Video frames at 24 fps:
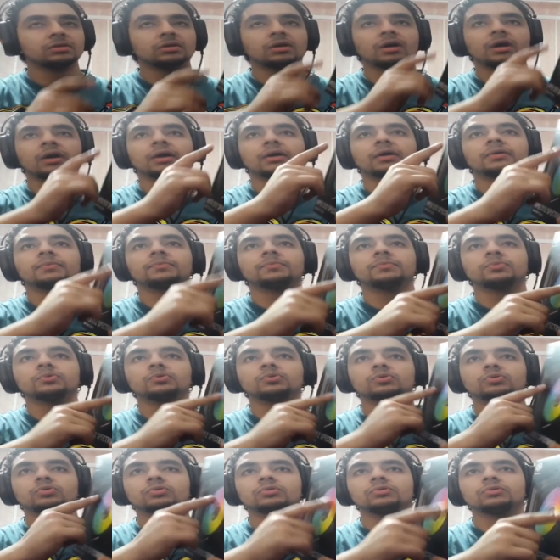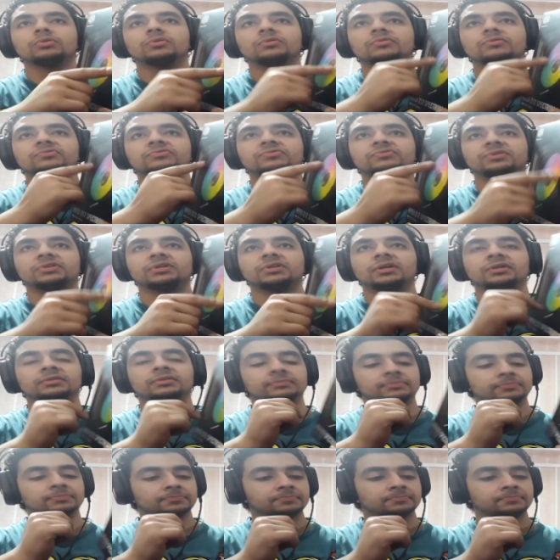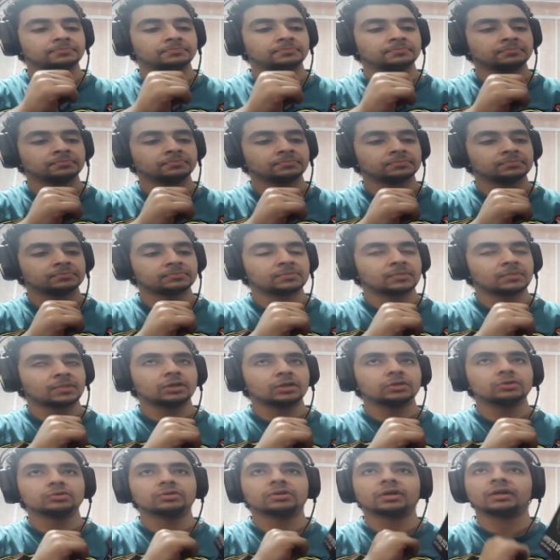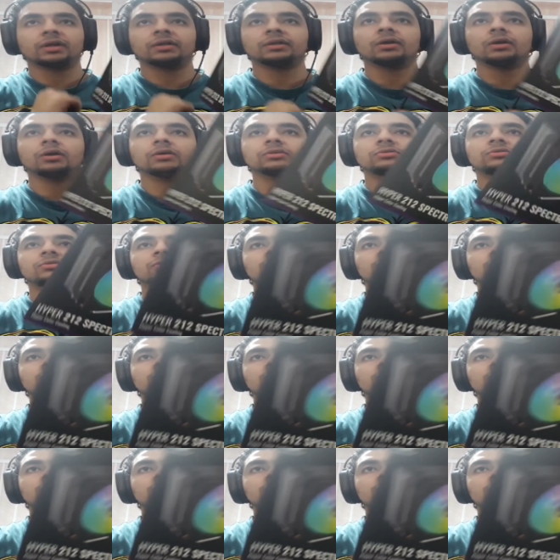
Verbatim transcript: a rainbow fan you cannot